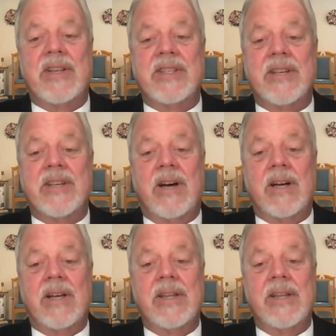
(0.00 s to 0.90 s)
and
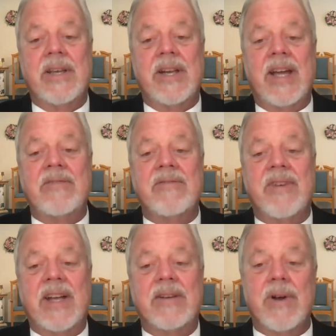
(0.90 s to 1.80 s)
song, and I
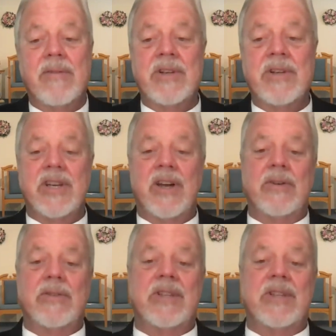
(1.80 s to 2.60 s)
invite Reverend Joe